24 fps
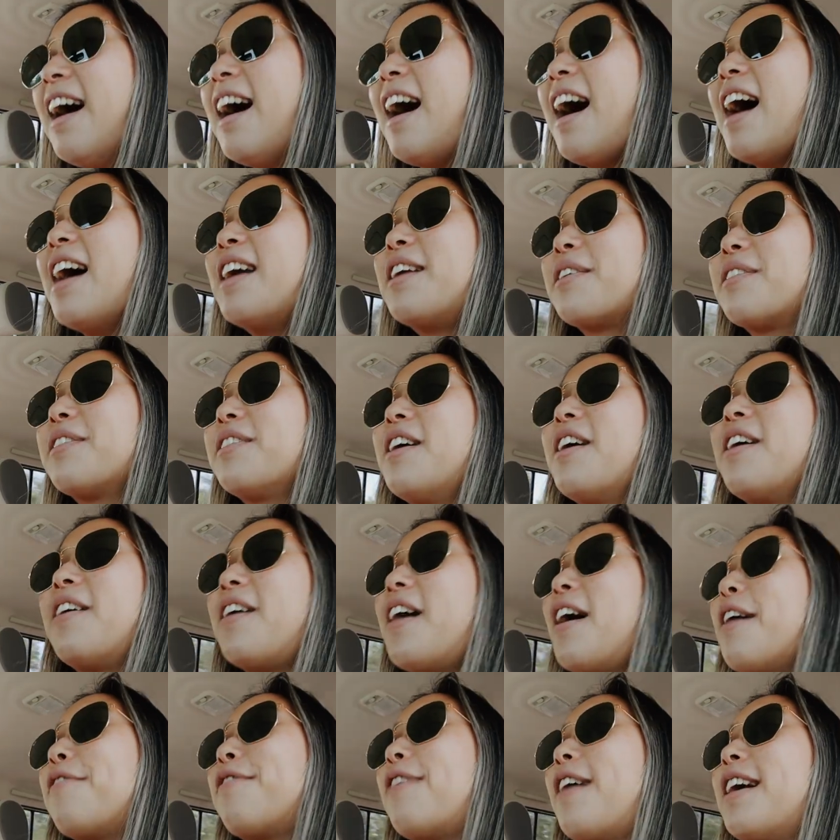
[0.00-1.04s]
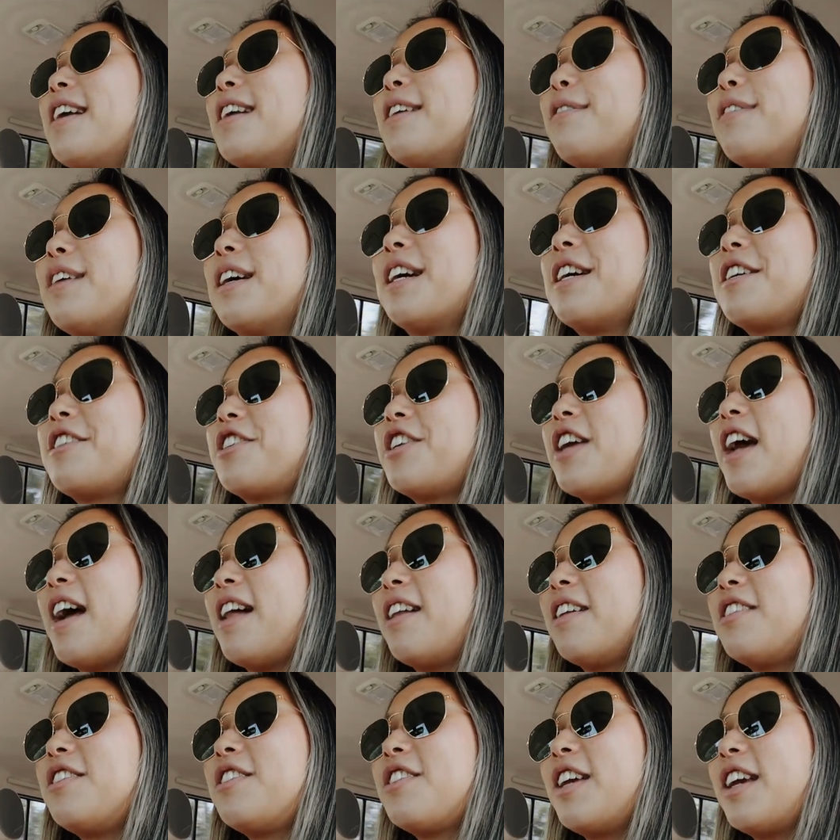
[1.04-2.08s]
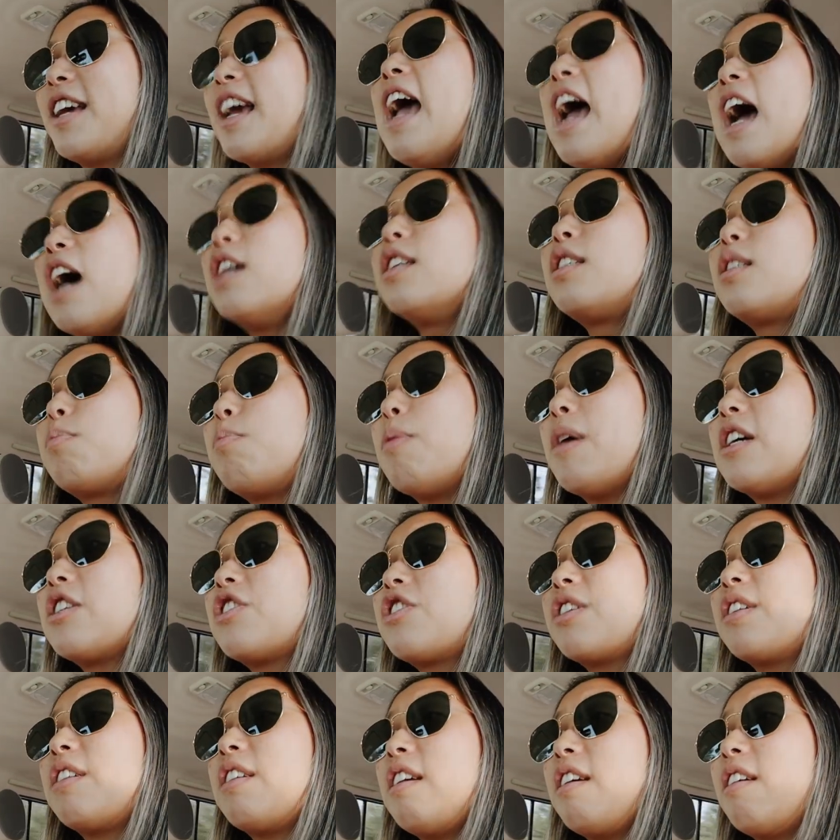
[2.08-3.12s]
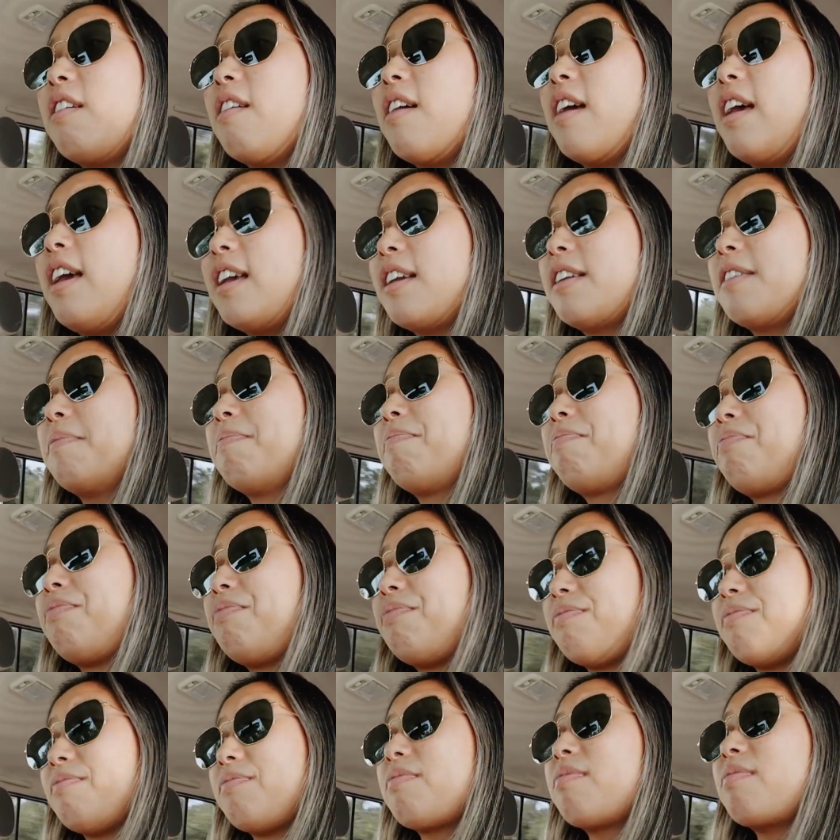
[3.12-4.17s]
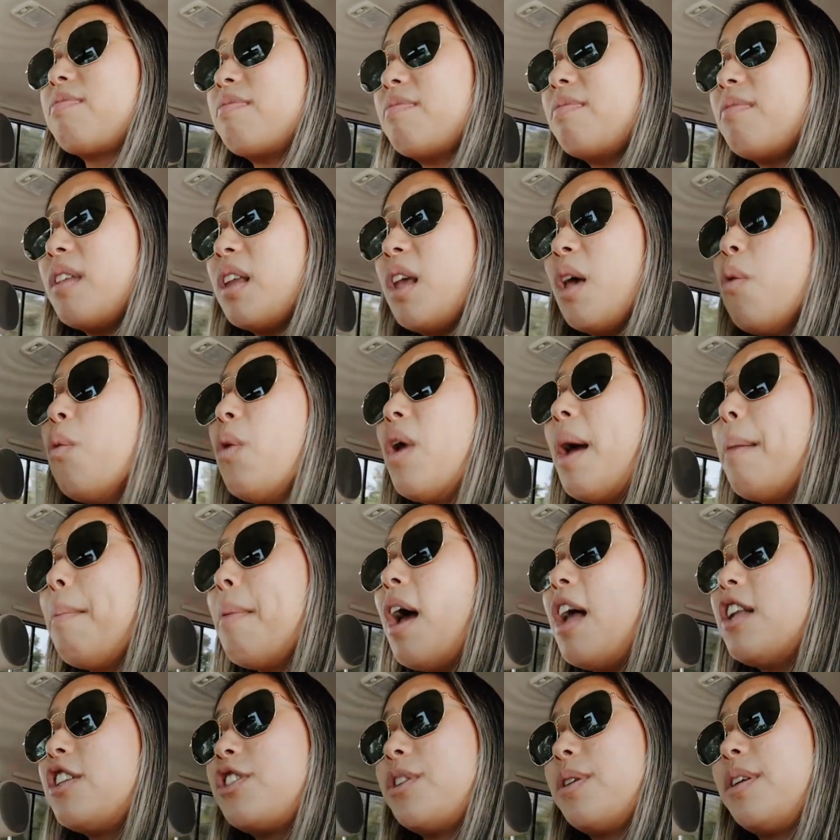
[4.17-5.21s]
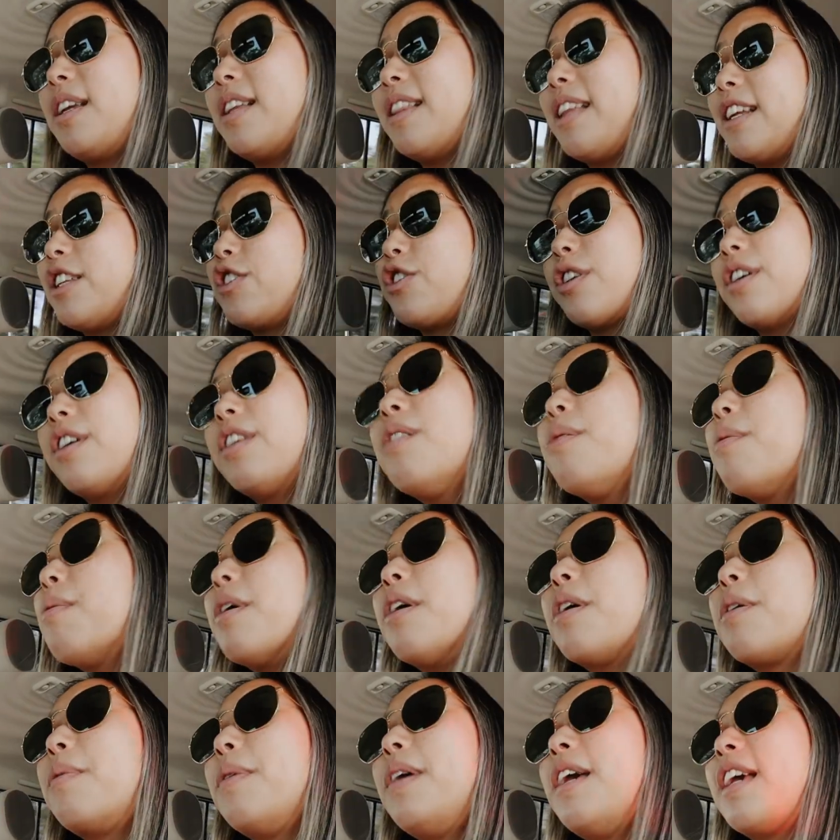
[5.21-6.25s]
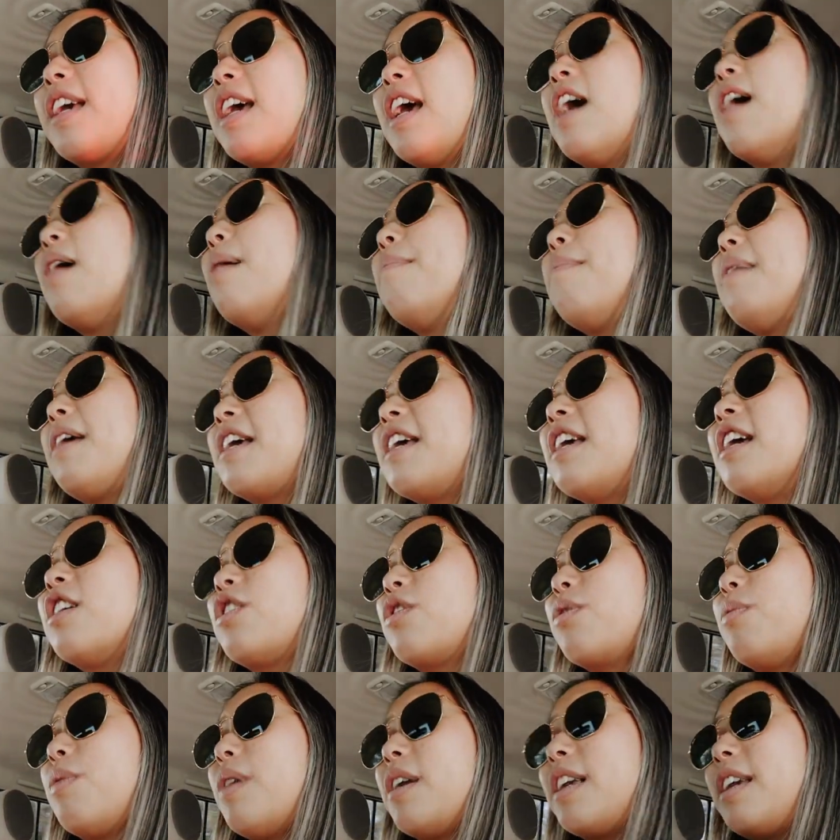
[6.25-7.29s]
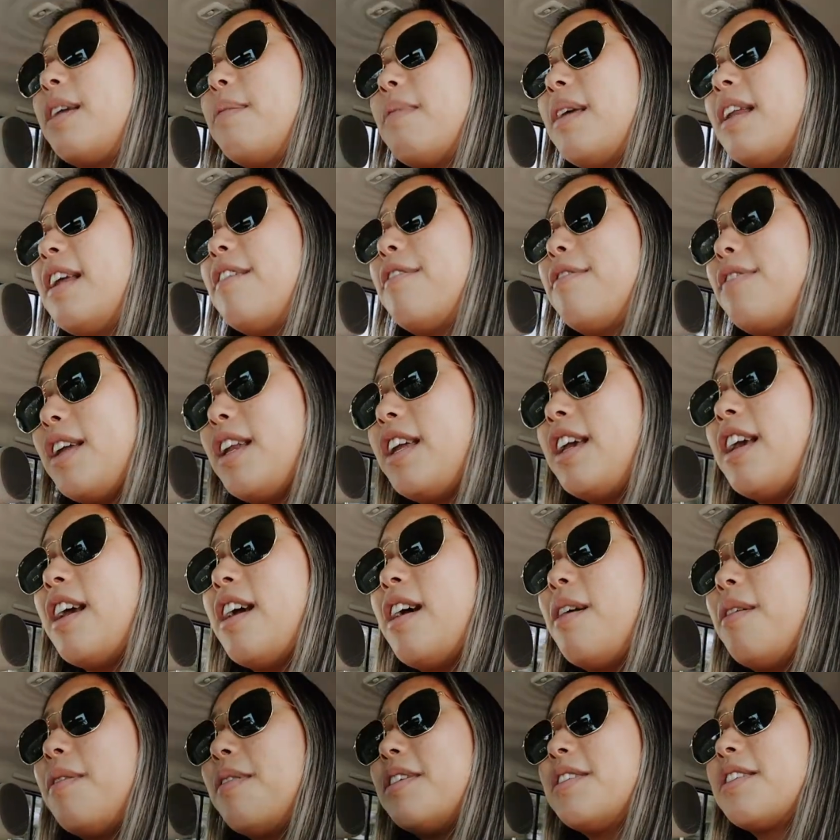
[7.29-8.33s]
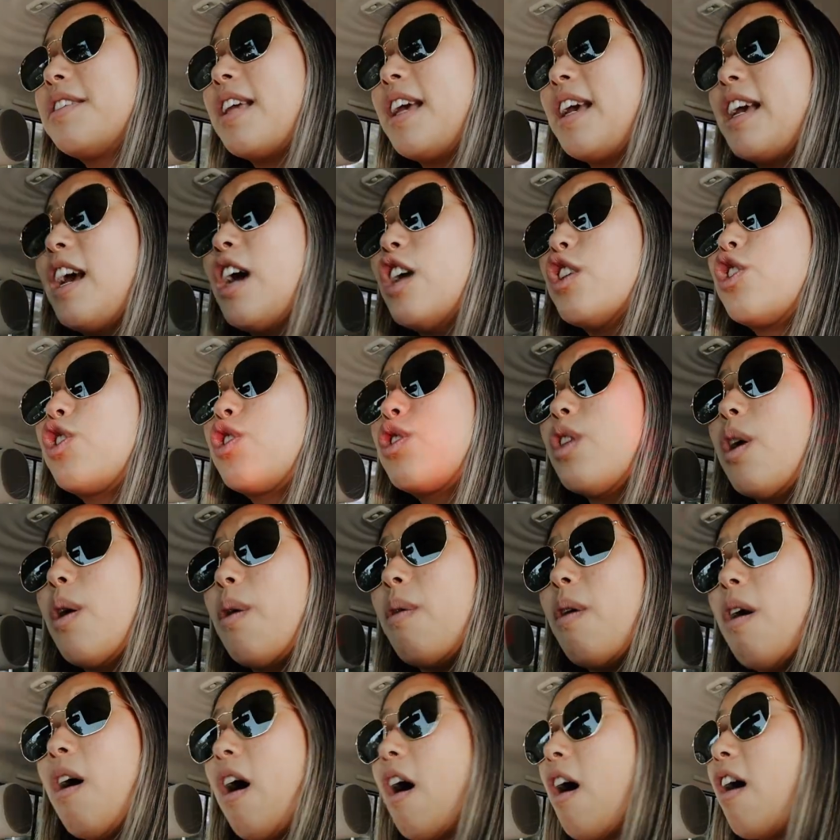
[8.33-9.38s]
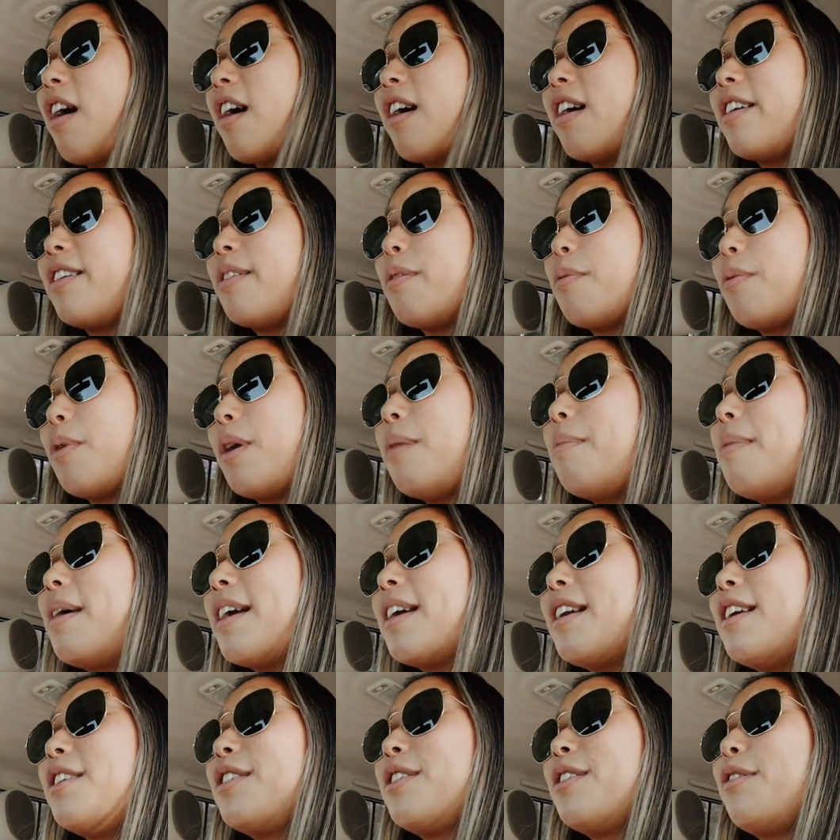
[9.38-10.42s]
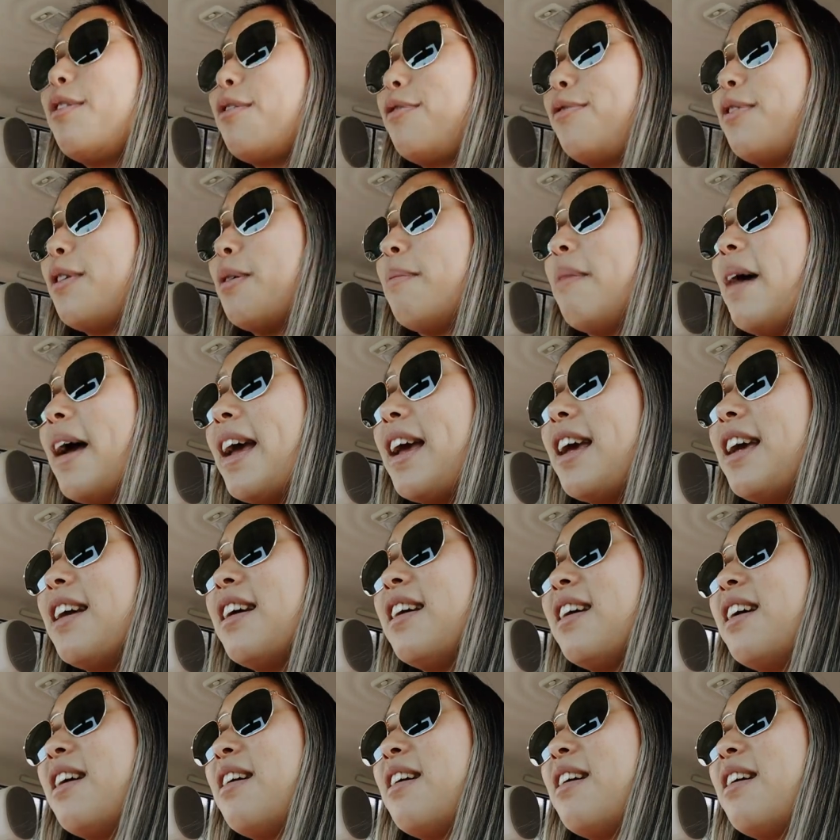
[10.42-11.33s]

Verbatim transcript: I don't know, I find it very challenging, especially like when I'm not doing it, like during the work week, making a 20-minute video is like so hard. What am I gonna do? Film my